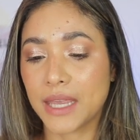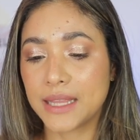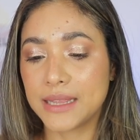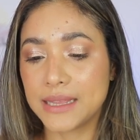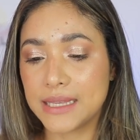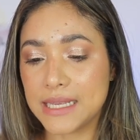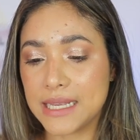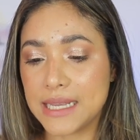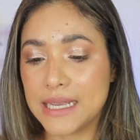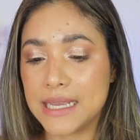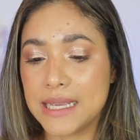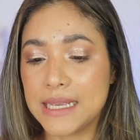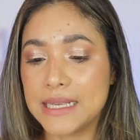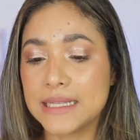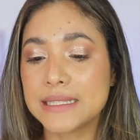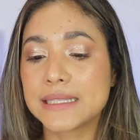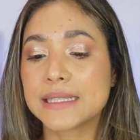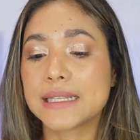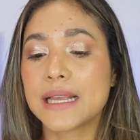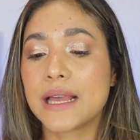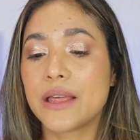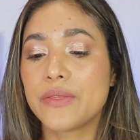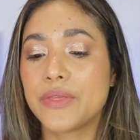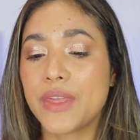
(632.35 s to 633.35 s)

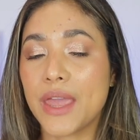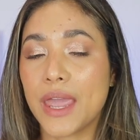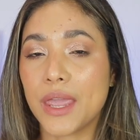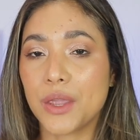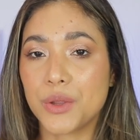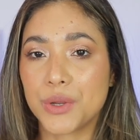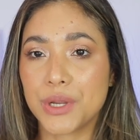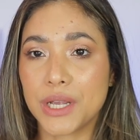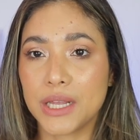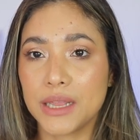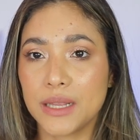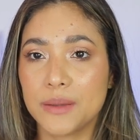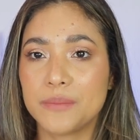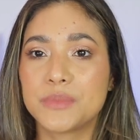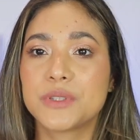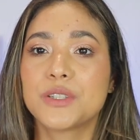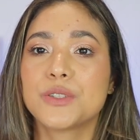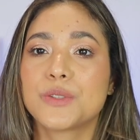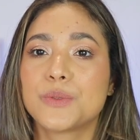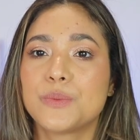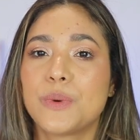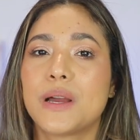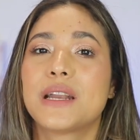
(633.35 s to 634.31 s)
these the eucalyptus